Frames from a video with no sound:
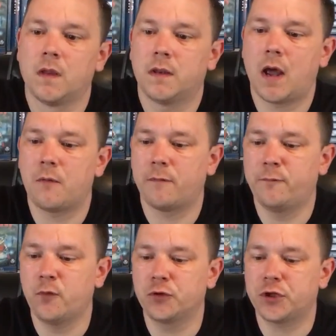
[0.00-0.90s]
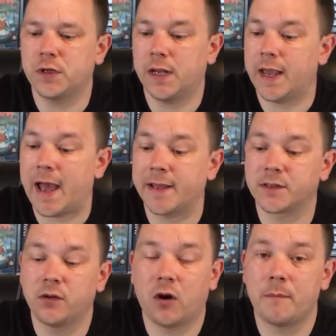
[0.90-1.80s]
Now, unfortunately, it
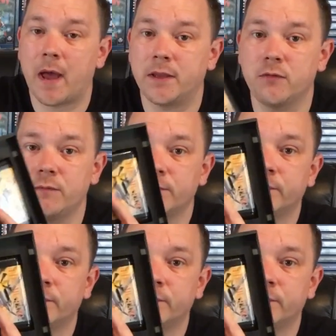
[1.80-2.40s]
hasn't got a manual,